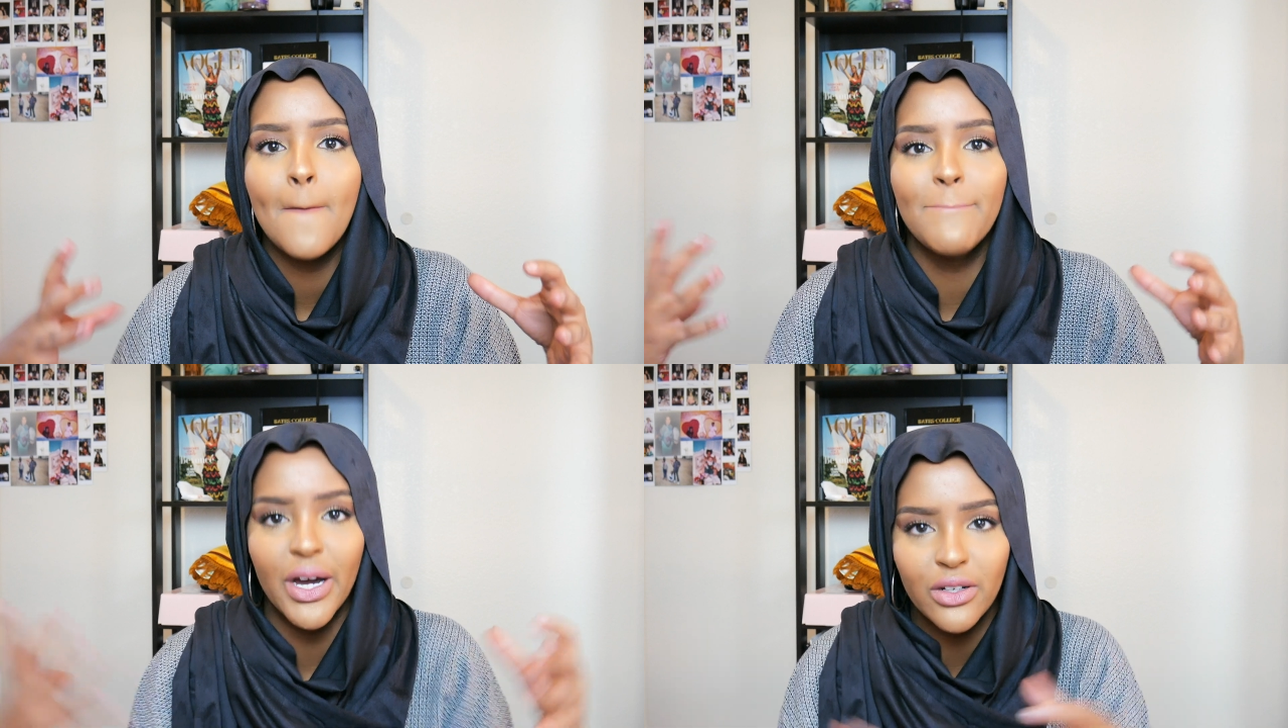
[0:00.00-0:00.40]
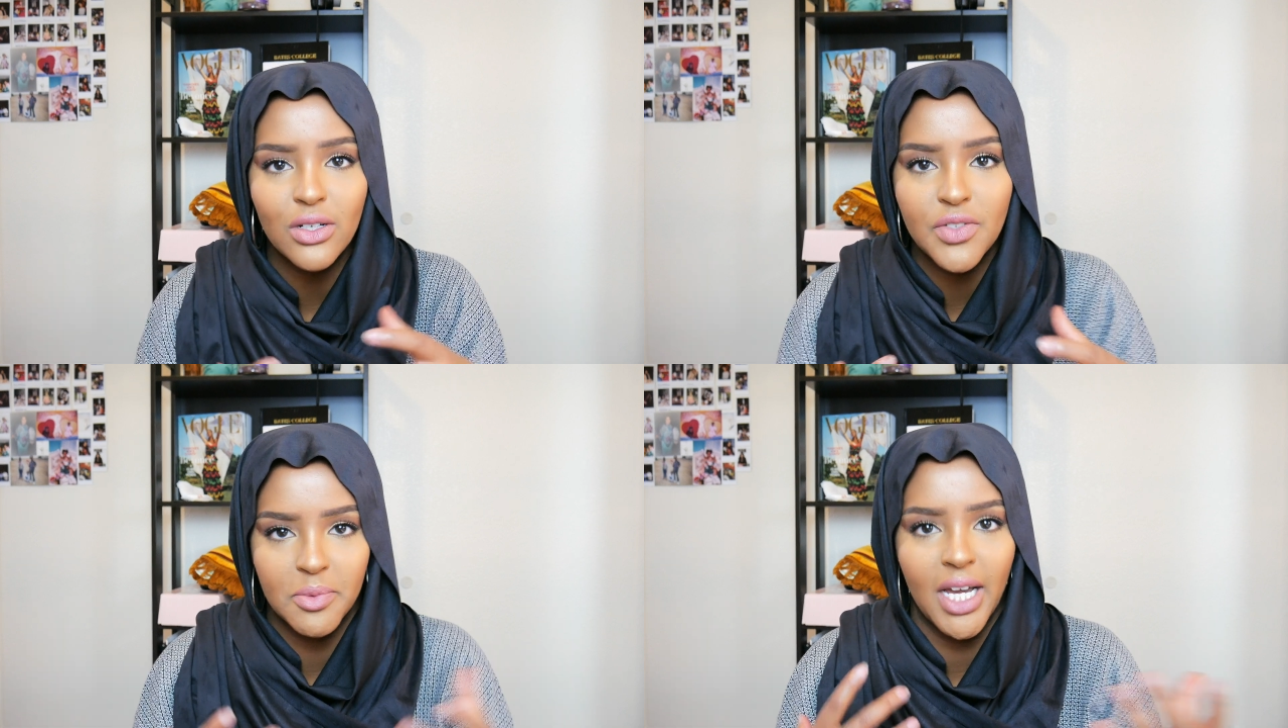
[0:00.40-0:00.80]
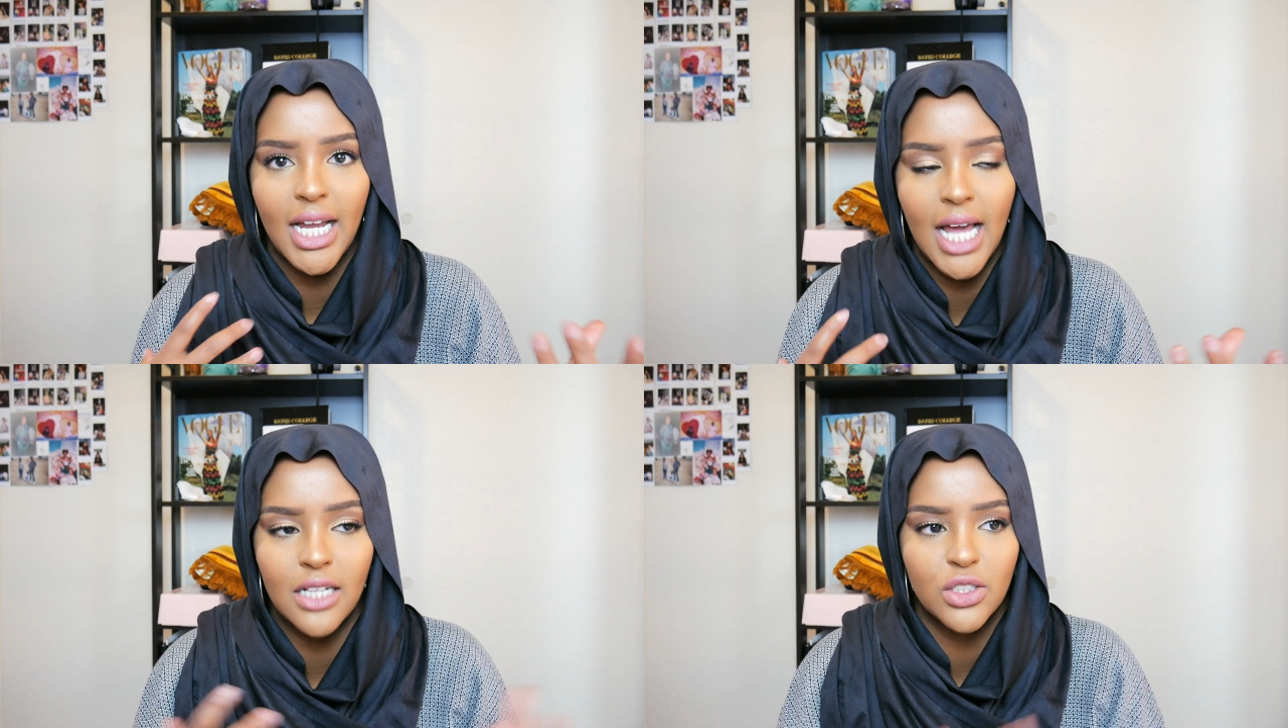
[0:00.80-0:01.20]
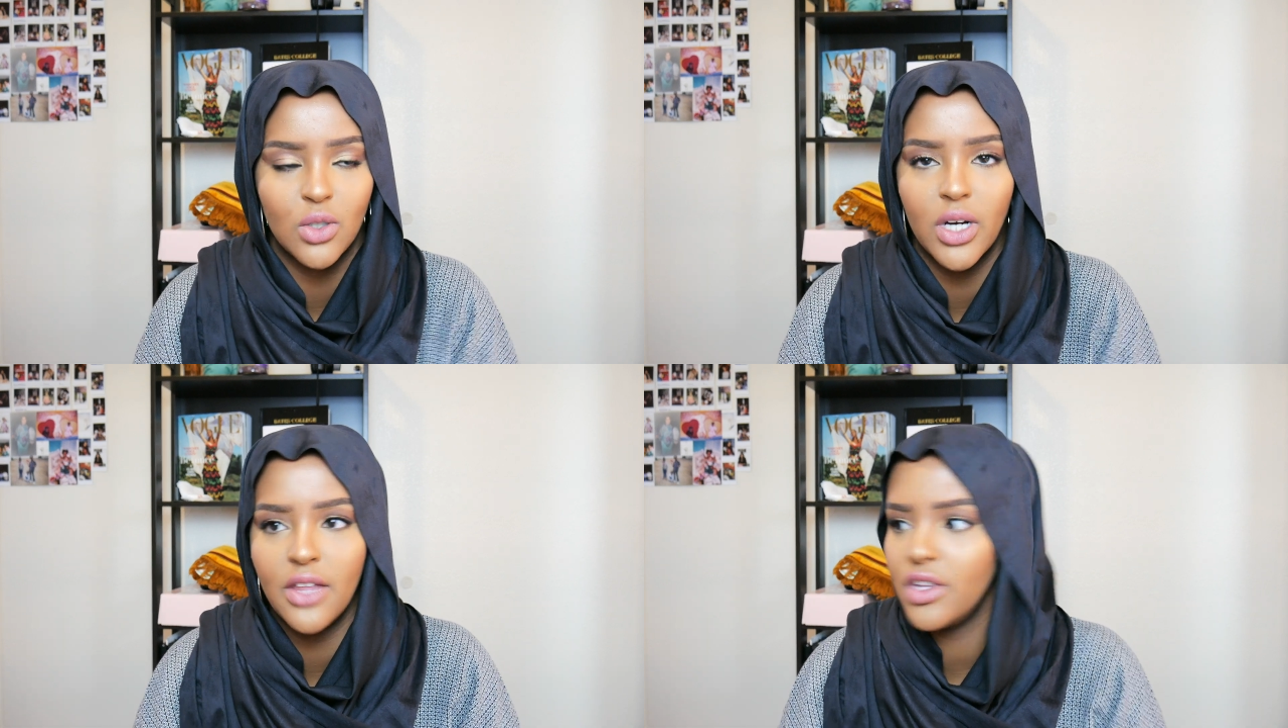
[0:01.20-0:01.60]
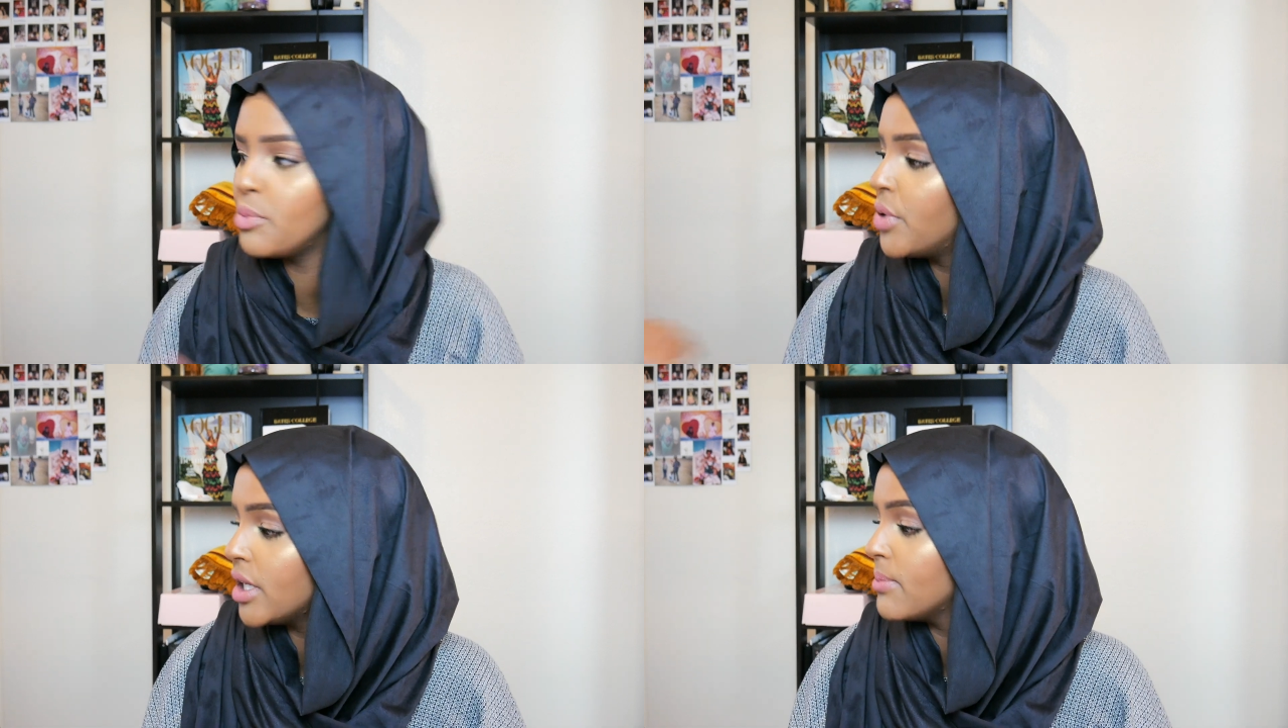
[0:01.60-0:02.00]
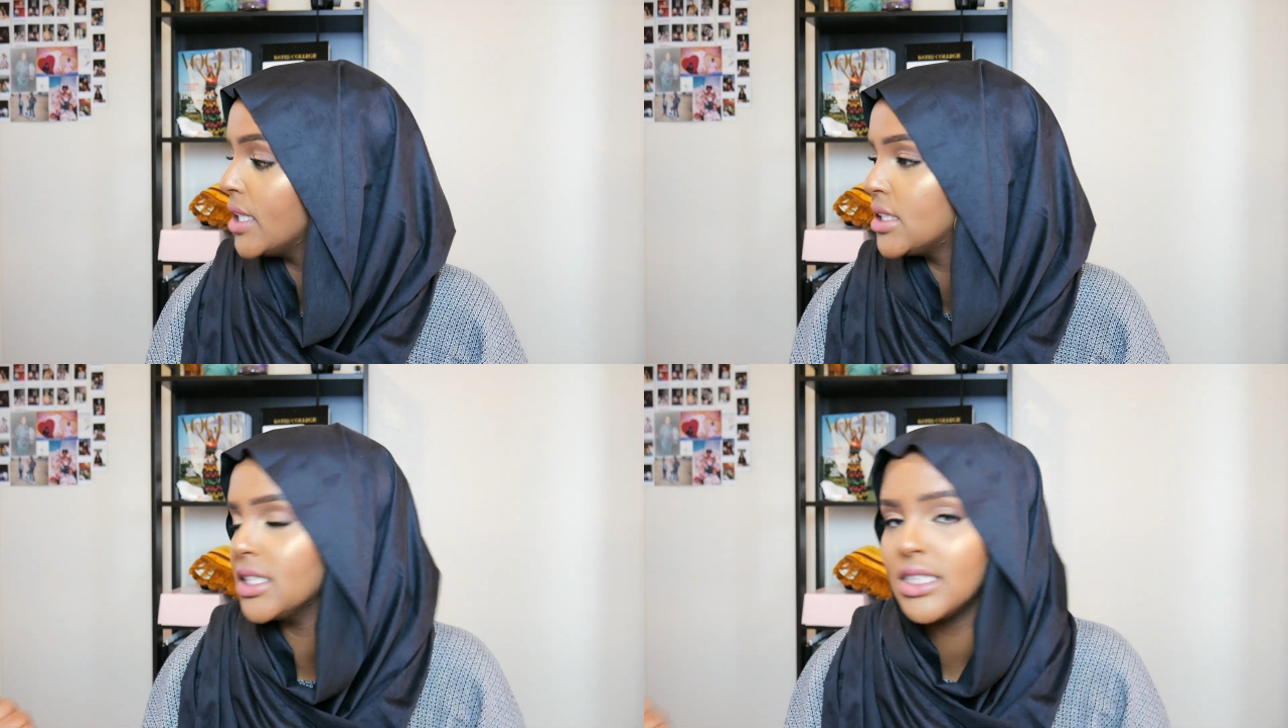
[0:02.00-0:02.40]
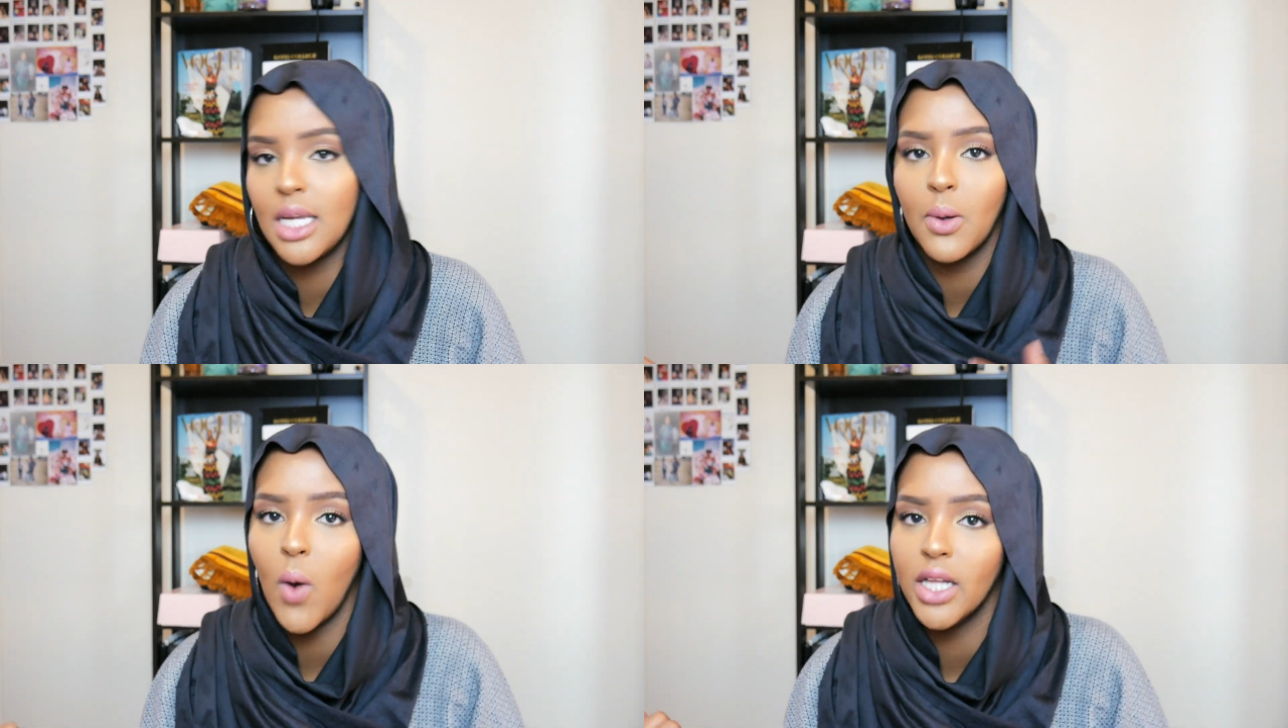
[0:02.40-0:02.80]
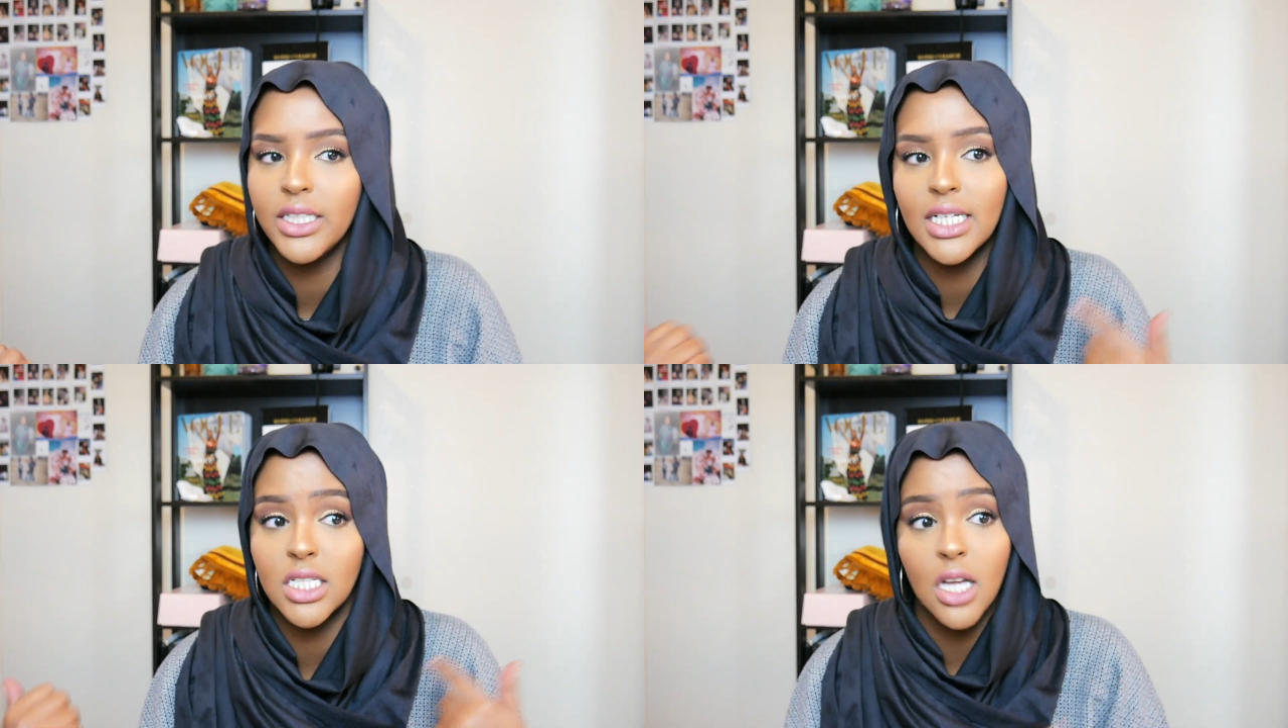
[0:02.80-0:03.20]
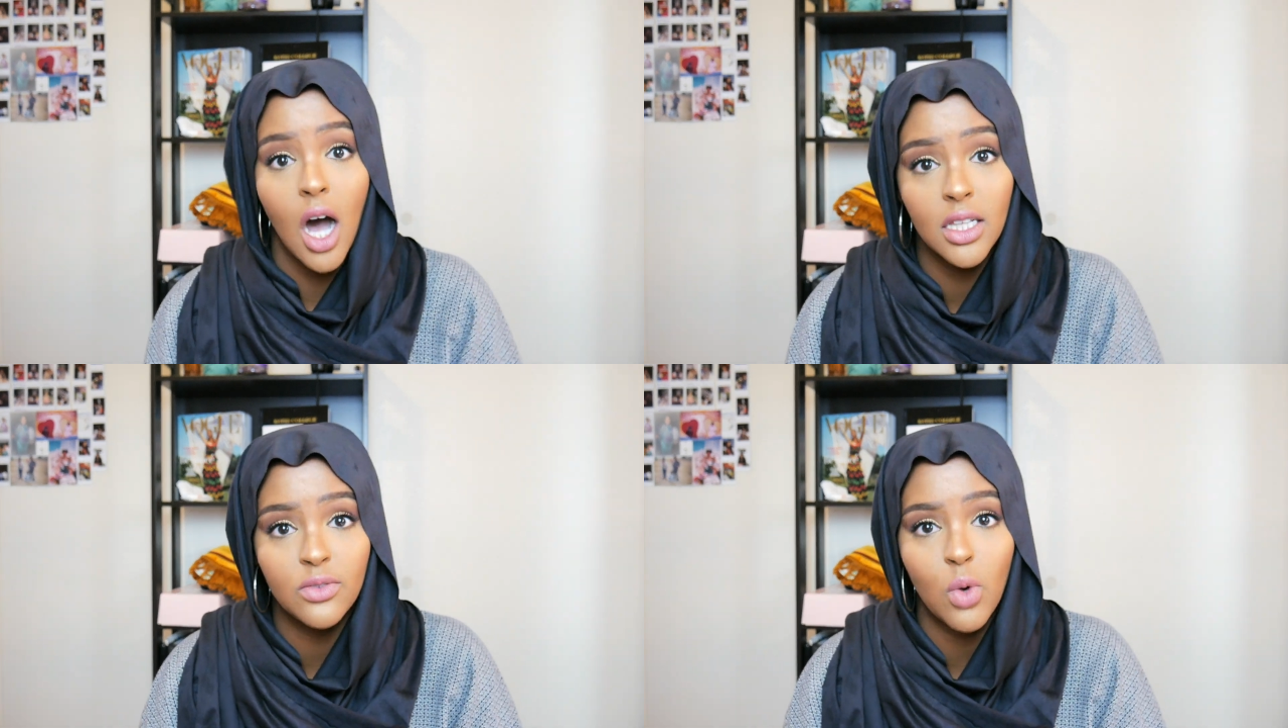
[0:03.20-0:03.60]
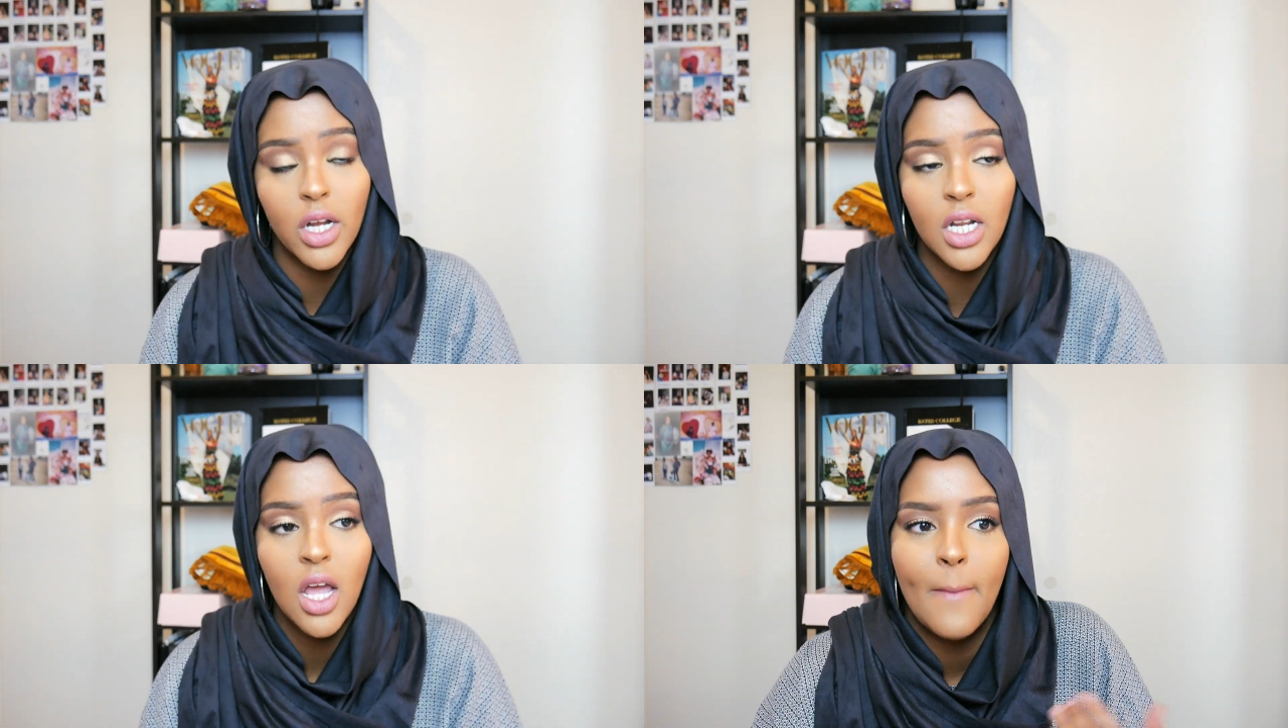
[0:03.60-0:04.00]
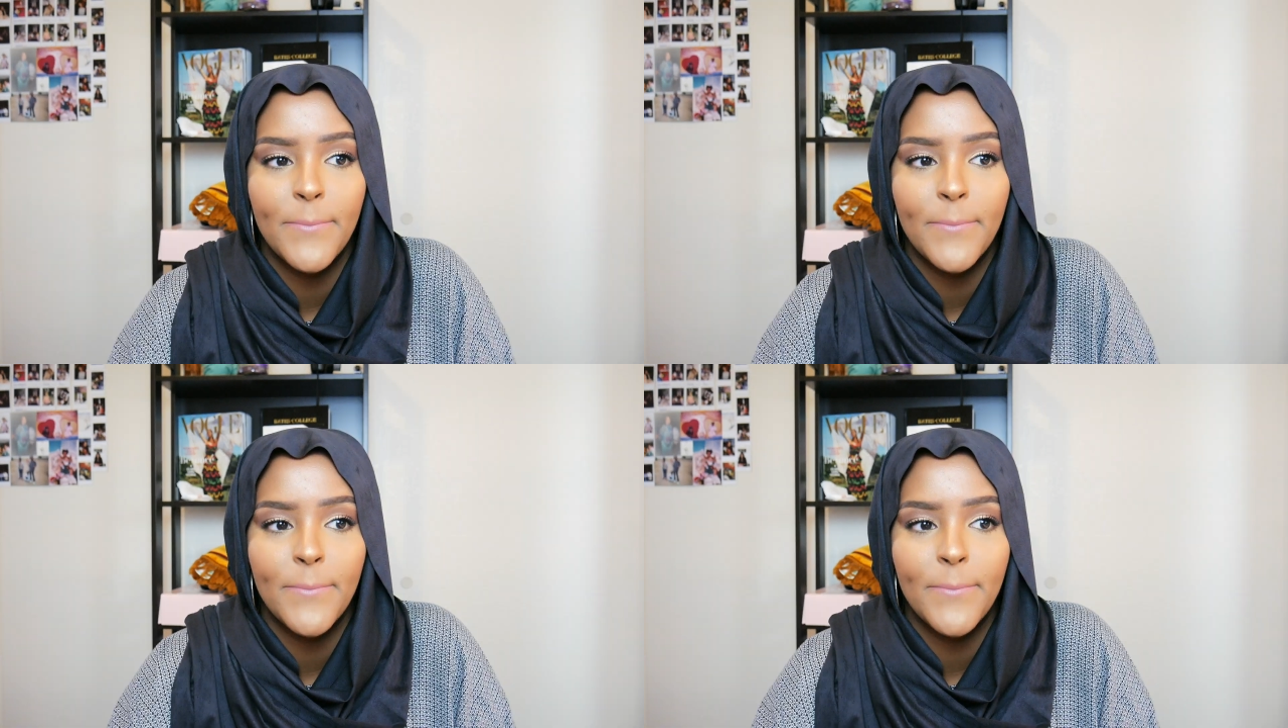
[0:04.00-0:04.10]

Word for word: bundles from the halal store, and they're pretty much the same quality as the olive one.